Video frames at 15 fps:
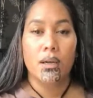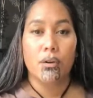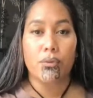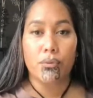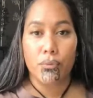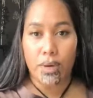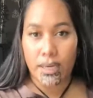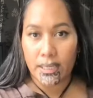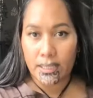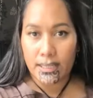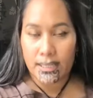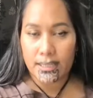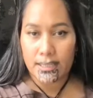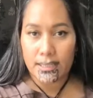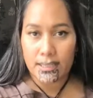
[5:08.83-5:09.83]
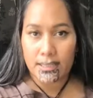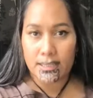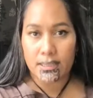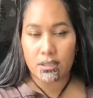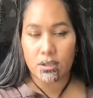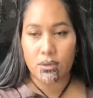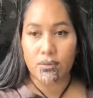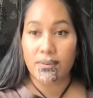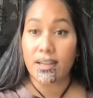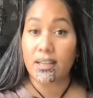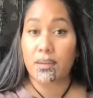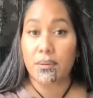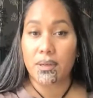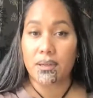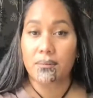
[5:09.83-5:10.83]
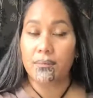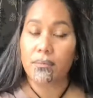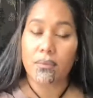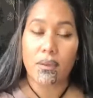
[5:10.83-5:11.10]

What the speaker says: greatly assist your valuer.